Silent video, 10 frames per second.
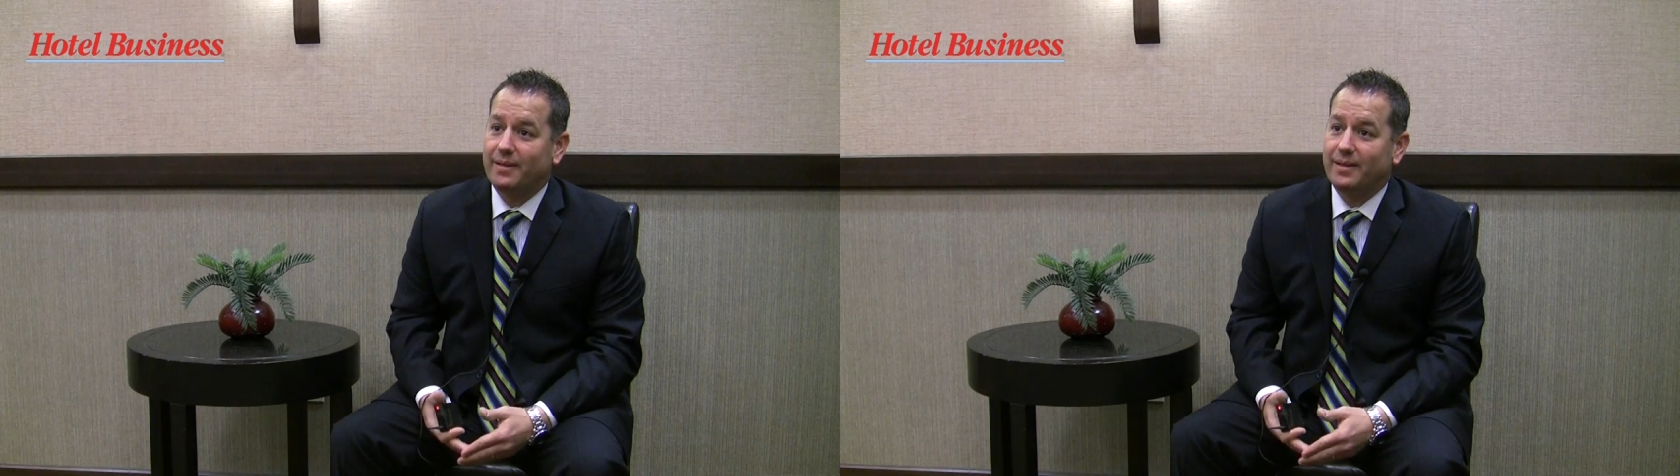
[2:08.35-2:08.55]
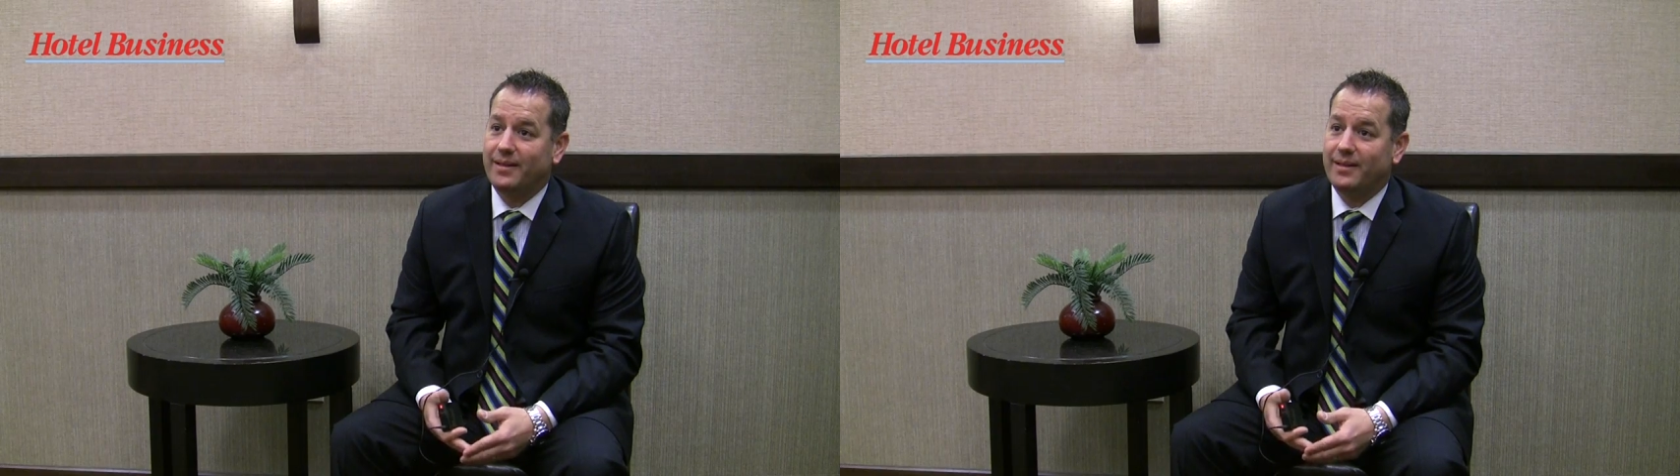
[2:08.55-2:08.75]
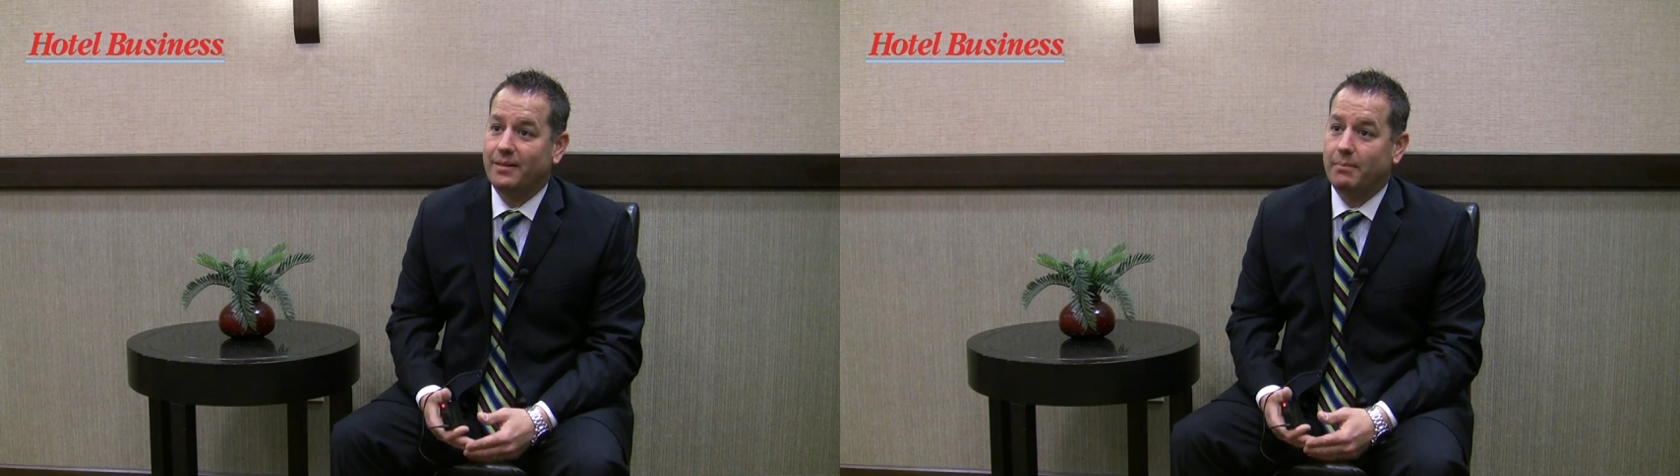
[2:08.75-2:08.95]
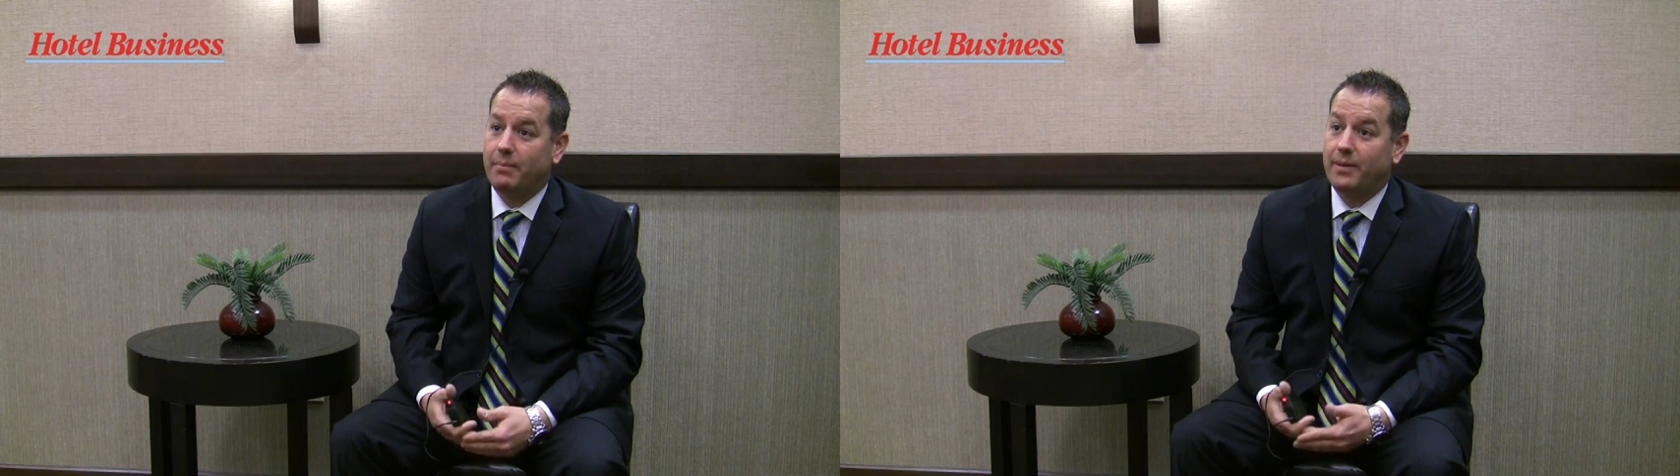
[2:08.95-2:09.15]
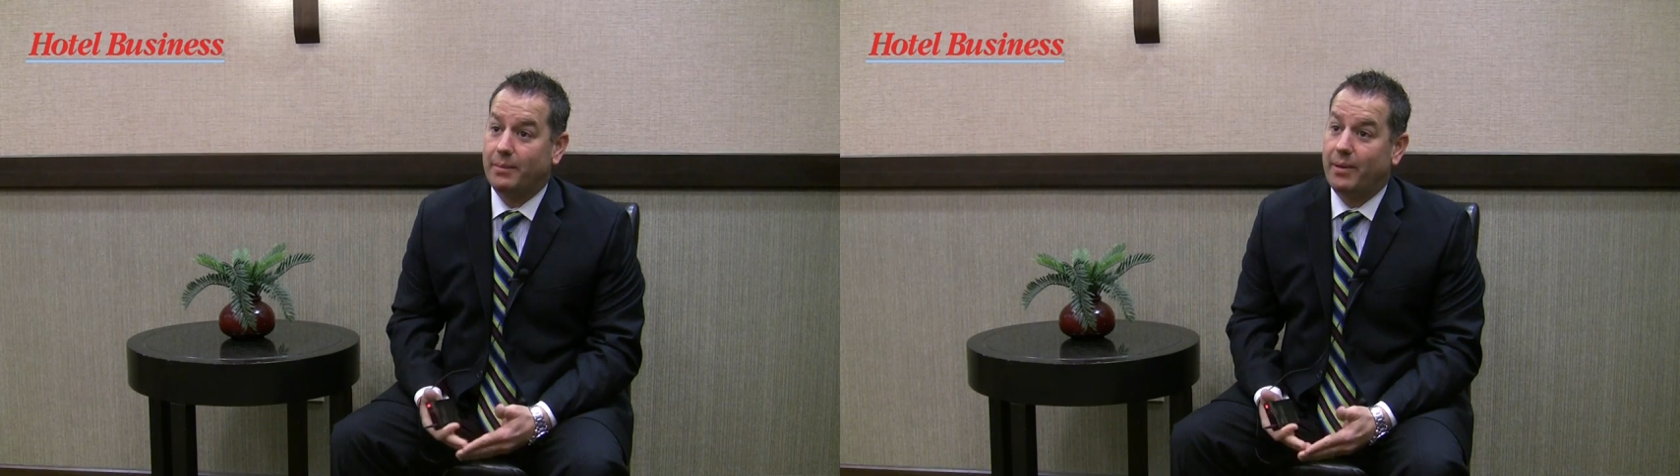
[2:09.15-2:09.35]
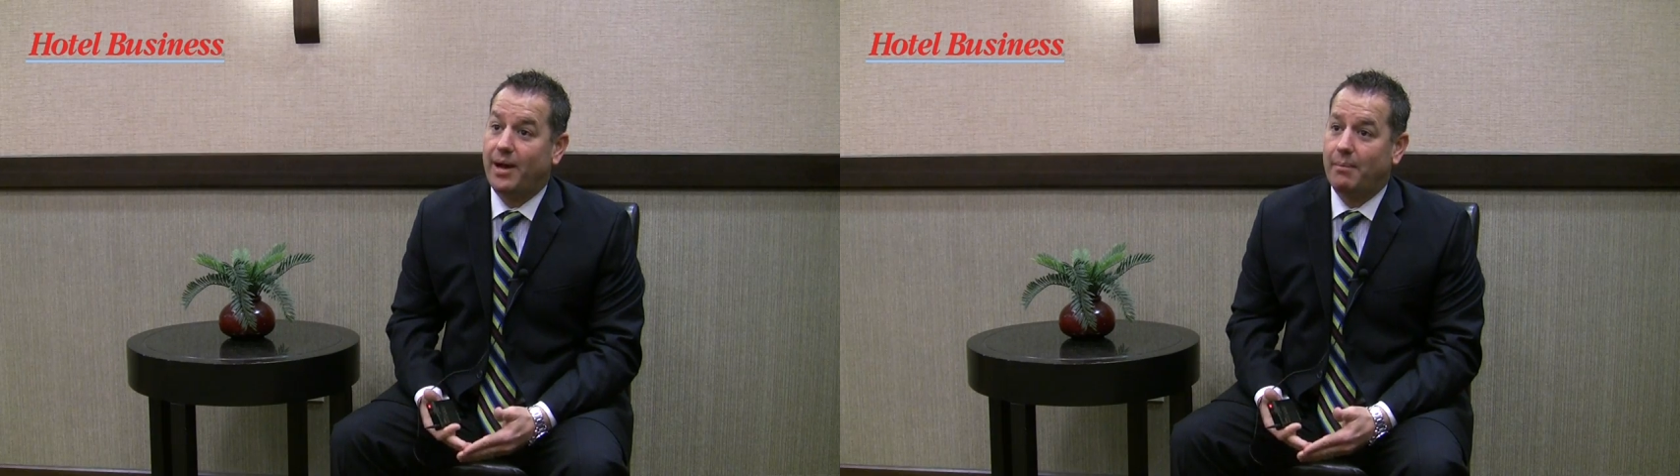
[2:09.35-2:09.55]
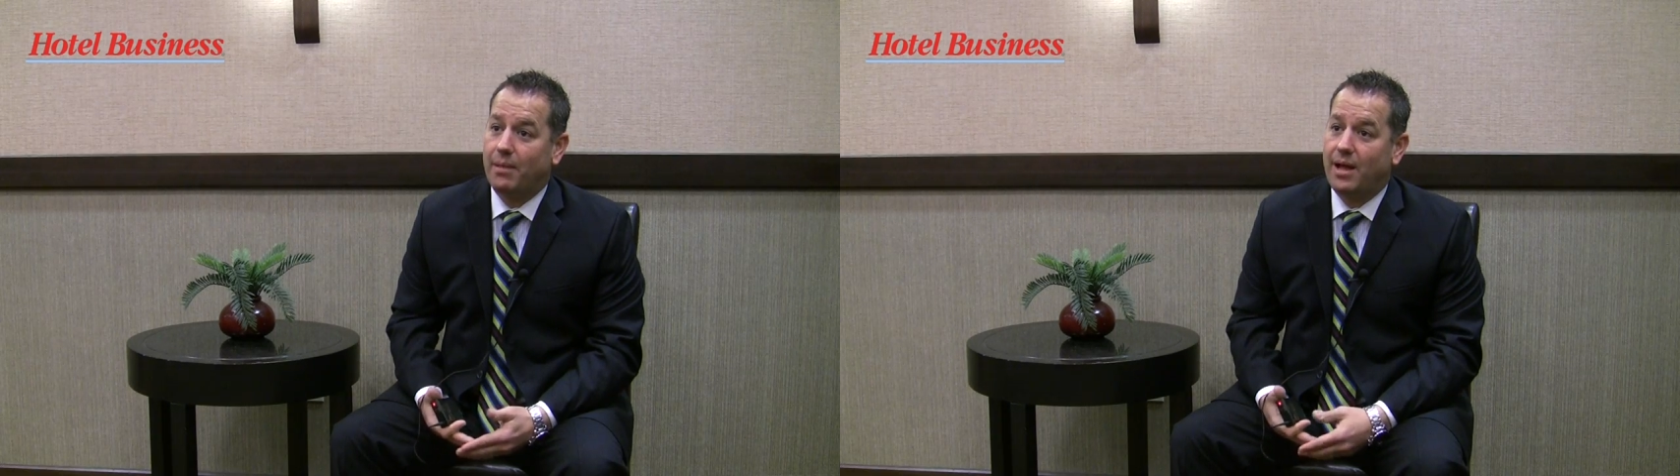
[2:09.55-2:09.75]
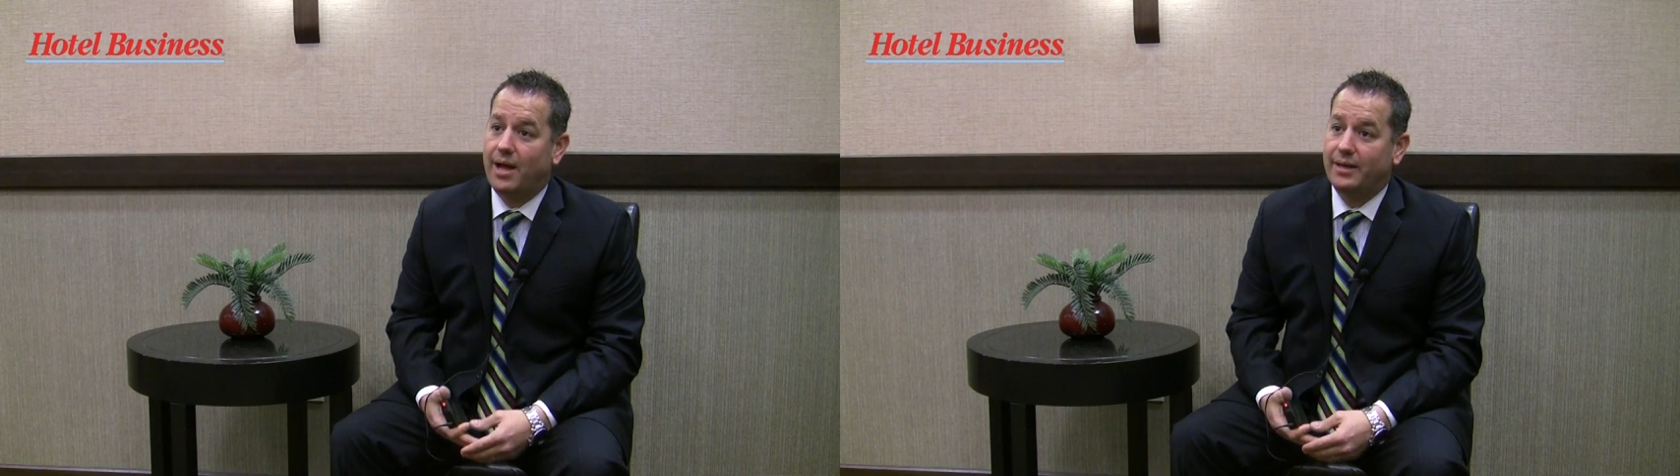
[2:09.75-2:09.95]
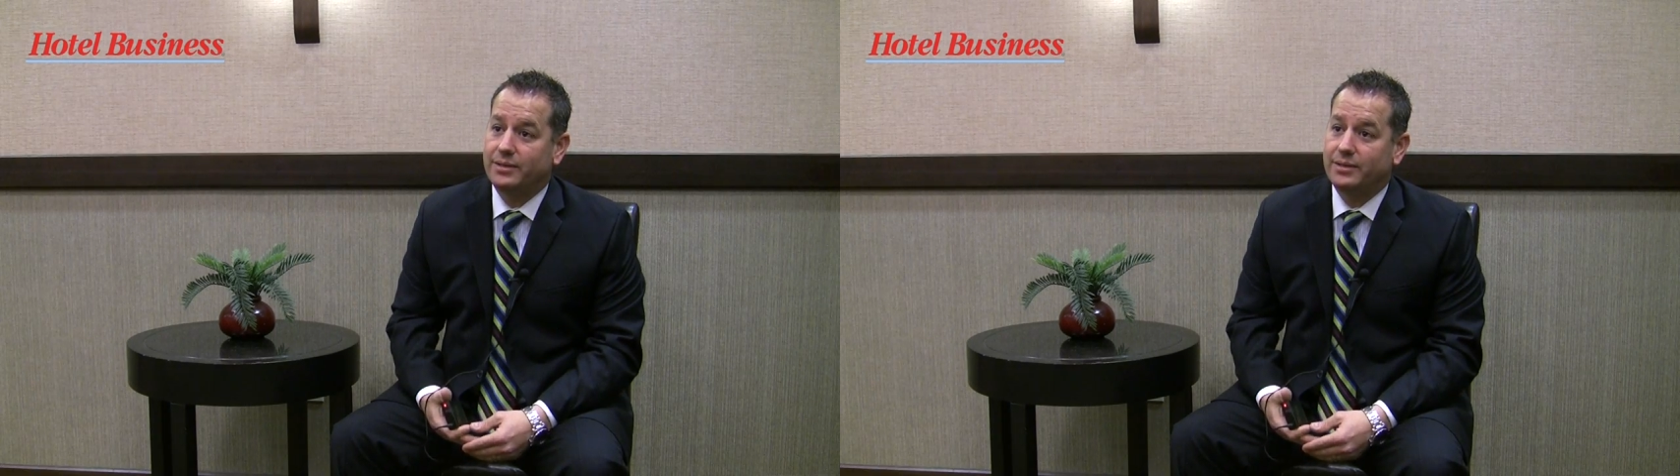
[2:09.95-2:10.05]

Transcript: and the bottom line.